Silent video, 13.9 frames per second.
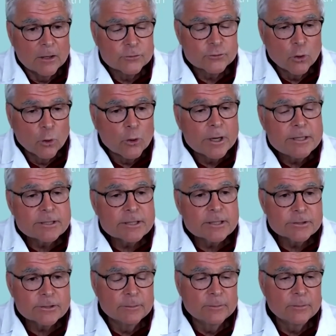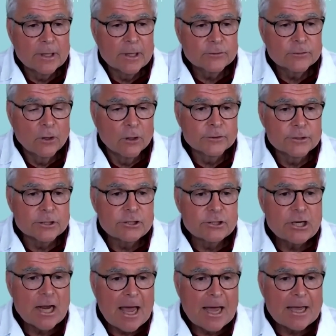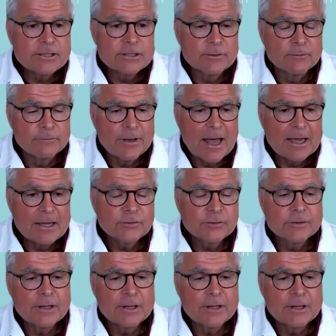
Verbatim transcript: a scoring system that's called the CHADS VASC.